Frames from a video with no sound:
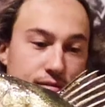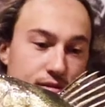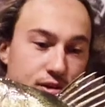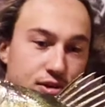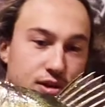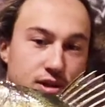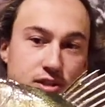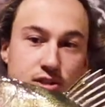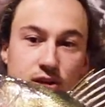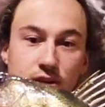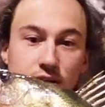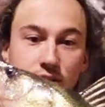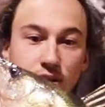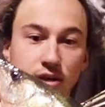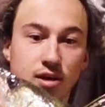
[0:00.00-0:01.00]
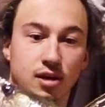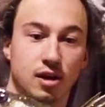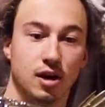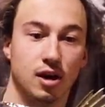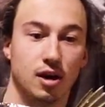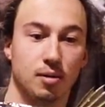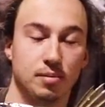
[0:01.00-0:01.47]
inches.
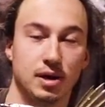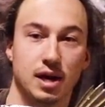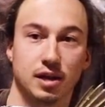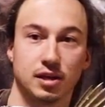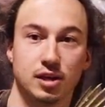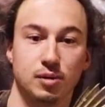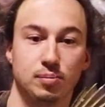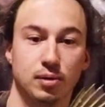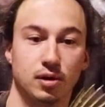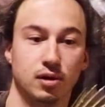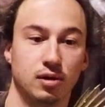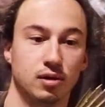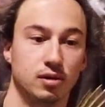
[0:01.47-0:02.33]
Um, not a keeper.